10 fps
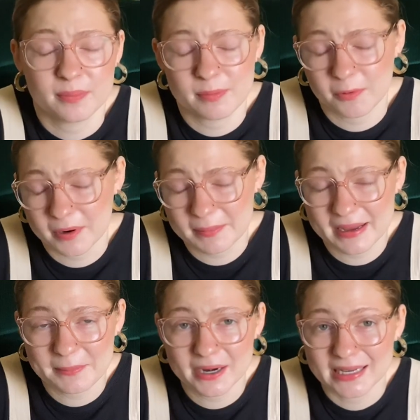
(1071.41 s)
want to
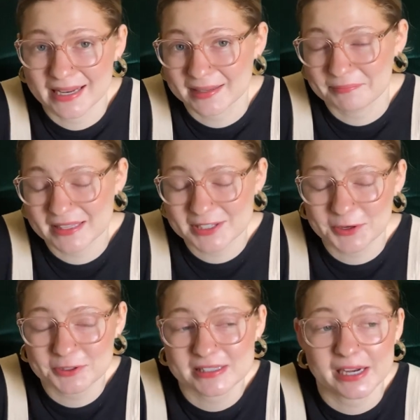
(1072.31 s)
make money. It's
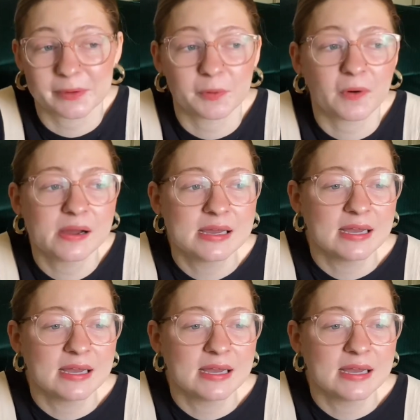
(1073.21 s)
understandable.